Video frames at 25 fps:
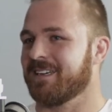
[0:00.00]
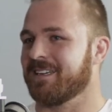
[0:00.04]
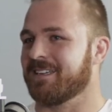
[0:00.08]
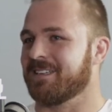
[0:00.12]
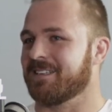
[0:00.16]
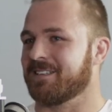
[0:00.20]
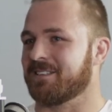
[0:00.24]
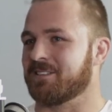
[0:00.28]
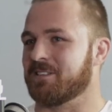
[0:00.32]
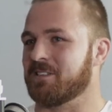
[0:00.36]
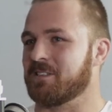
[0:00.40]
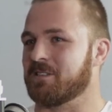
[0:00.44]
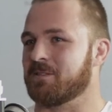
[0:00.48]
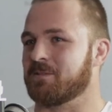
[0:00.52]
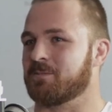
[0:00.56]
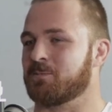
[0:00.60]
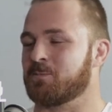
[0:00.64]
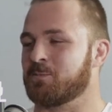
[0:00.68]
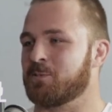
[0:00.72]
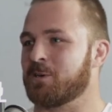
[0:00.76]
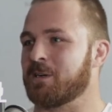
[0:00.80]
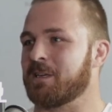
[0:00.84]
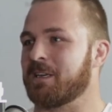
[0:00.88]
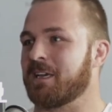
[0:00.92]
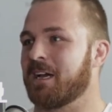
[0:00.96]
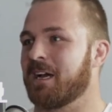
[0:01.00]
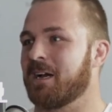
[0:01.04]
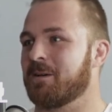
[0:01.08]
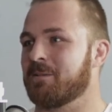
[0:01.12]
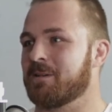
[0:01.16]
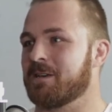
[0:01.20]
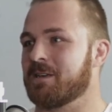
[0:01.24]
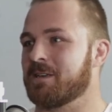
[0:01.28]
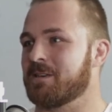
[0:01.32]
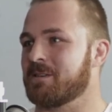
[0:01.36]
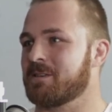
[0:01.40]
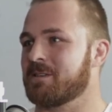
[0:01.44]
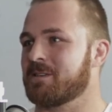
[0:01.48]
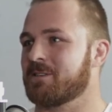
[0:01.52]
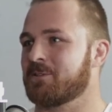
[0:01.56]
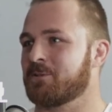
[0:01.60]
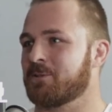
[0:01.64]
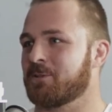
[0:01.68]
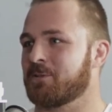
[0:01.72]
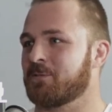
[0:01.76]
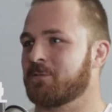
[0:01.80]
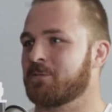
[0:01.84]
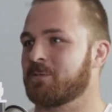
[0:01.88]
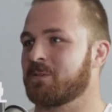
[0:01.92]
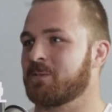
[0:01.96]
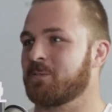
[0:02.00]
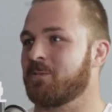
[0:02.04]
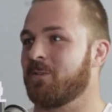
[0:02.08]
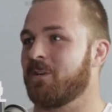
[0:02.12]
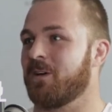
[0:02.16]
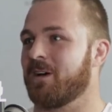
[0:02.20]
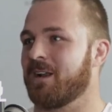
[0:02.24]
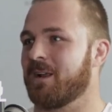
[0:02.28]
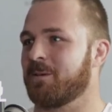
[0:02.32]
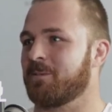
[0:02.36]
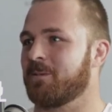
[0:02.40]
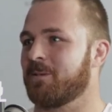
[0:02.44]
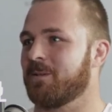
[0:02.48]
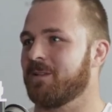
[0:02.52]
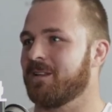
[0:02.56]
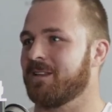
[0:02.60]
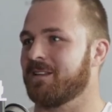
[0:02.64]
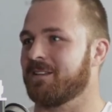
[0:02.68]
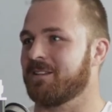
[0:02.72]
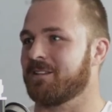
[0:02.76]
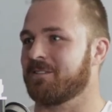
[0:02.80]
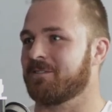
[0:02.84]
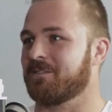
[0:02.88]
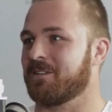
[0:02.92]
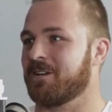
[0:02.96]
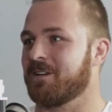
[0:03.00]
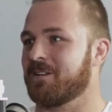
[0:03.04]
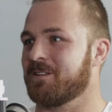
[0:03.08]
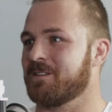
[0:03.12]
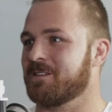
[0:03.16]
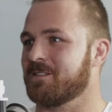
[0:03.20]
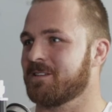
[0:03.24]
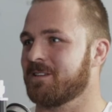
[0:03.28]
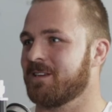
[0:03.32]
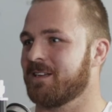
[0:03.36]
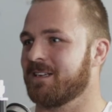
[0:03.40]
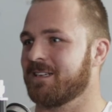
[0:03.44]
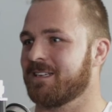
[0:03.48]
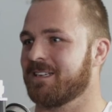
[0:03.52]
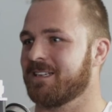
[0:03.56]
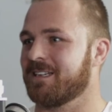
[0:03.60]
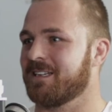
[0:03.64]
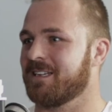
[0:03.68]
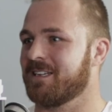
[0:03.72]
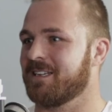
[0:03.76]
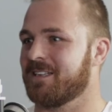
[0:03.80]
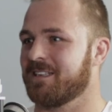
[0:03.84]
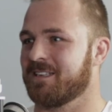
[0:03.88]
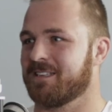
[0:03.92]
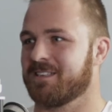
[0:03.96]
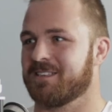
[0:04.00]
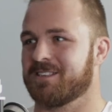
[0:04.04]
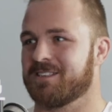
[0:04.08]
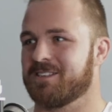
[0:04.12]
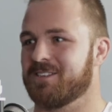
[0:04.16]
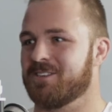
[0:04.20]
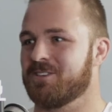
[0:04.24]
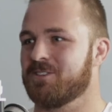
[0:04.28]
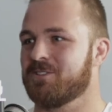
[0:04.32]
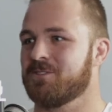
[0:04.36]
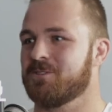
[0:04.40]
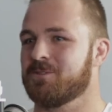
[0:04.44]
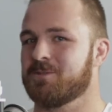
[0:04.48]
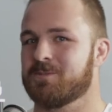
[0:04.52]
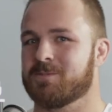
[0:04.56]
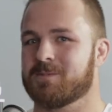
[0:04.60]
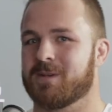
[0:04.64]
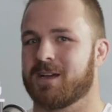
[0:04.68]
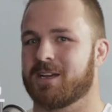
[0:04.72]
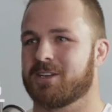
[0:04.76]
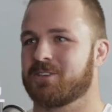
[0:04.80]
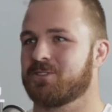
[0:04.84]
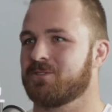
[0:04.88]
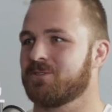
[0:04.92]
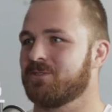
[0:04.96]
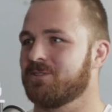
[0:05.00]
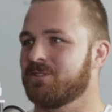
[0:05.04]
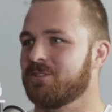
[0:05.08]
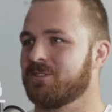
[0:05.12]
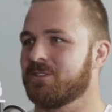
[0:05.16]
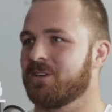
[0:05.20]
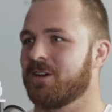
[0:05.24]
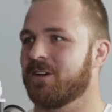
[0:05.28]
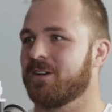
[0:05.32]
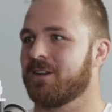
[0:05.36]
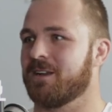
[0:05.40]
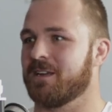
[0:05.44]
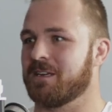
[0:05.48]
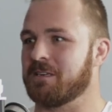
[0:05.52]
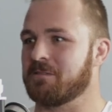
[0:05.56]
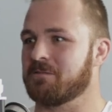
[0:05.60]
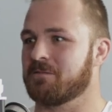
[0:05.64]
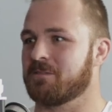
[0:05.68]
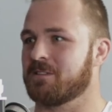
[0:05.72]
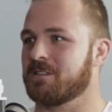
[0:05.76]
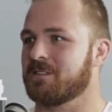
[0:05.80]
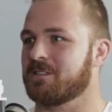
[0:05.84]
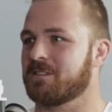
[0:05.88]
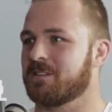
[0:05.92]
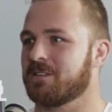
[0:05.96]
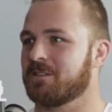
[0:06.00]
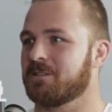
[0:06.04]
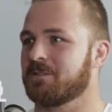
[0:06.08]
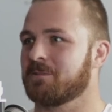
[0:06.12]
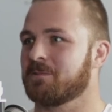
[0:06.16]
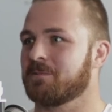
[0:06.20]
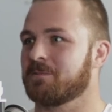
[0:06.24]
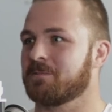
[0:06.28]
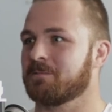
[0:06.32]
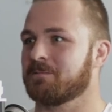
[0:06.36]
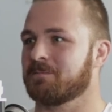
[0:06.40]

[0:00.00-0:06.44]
because he's pretty calm. He's sort of fired up on the end of the phone. He's like, "You make sure you go to every single